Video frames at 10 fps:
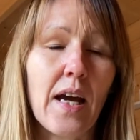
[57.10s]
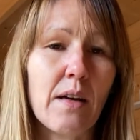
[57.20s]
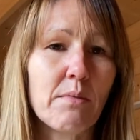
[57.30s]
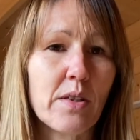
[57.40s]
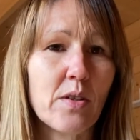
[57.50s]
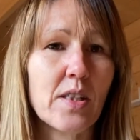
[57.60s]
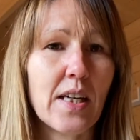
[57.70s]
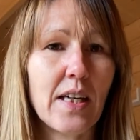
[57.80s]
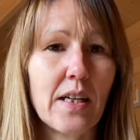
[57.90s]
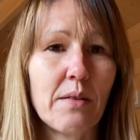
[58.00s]
So
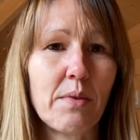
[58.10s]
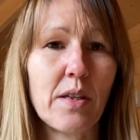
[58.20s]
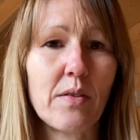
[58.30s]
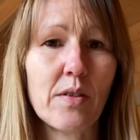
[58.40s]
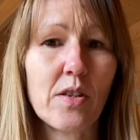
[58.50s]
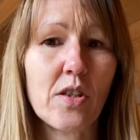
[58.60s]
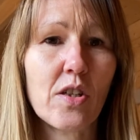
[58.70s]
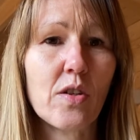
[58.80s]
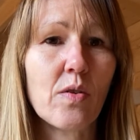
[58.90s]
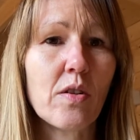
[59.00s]
today I'm going
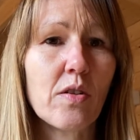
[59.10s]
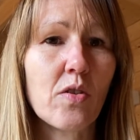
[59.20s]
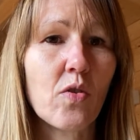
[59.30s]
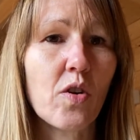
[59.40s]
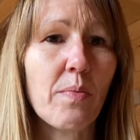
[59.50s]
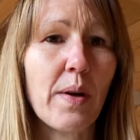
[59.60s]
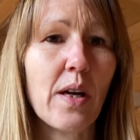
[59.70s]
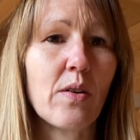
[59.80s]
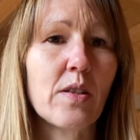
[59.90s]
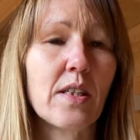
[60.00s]
to talk
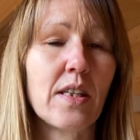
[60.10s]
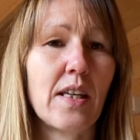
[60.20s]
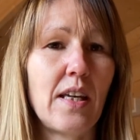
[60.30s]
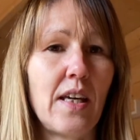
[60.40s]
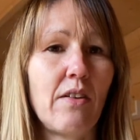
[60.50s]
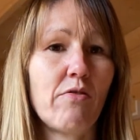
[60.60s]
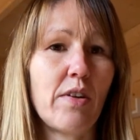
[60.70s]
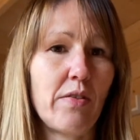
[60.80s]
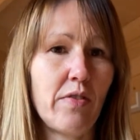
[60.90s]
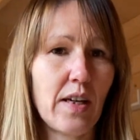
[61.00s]
about the
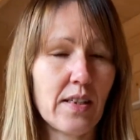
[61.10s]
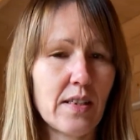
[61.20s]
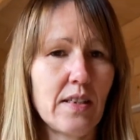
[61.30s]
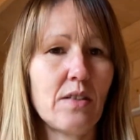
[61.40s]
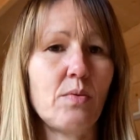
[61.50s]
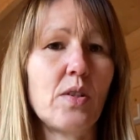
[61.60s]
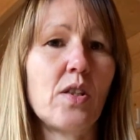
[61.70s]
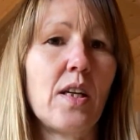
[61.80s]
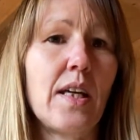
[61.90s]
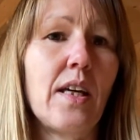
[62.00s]
reflexes which
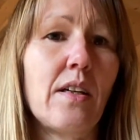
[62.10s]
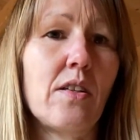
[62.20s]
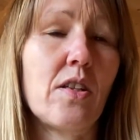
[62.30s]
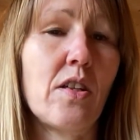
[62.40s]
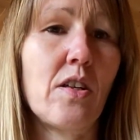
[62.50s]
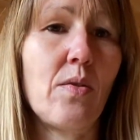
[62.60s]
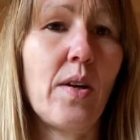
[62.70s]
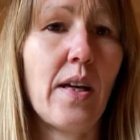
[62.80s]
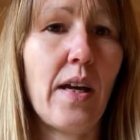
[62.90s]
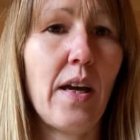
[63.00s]
link to
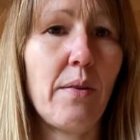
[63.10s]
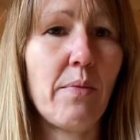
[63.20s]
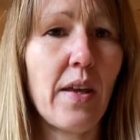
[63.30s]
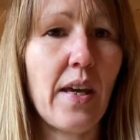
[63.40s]
the